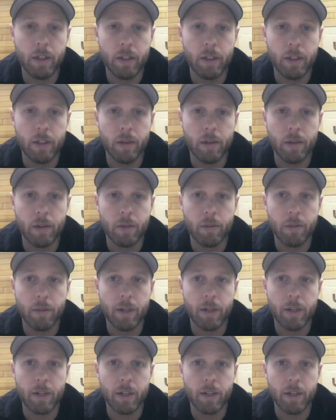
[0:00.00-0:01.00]
North
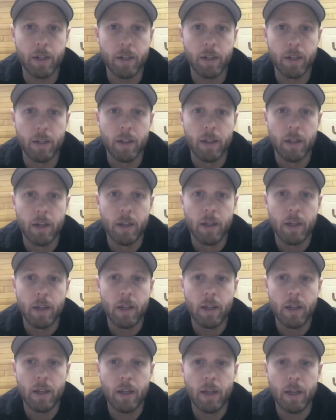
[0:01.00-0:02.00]
America.
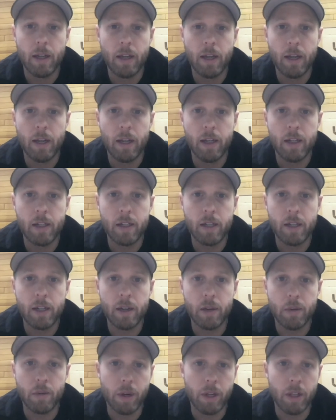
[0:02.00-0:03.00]
And
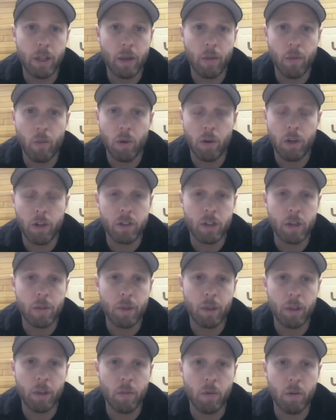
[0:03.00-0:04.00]
reclaimed wood is
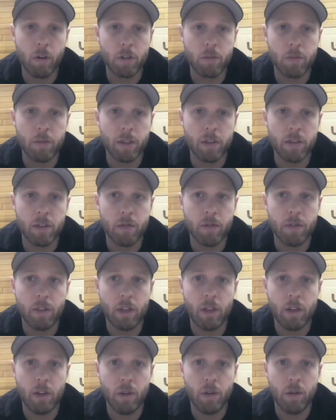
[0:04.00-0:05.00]
typically more expensive
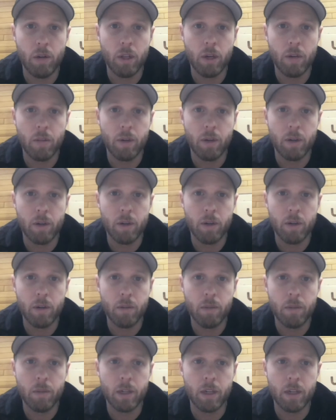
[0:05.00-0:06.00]
than new lumber
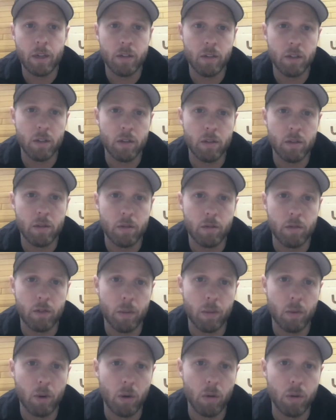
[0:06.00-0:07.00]
because it's
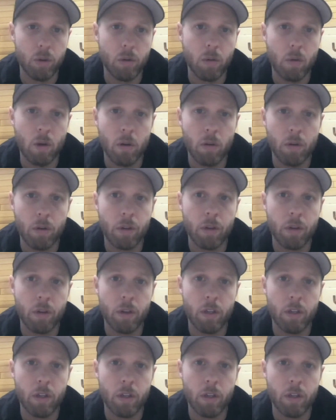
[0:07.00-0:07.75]
from old growth.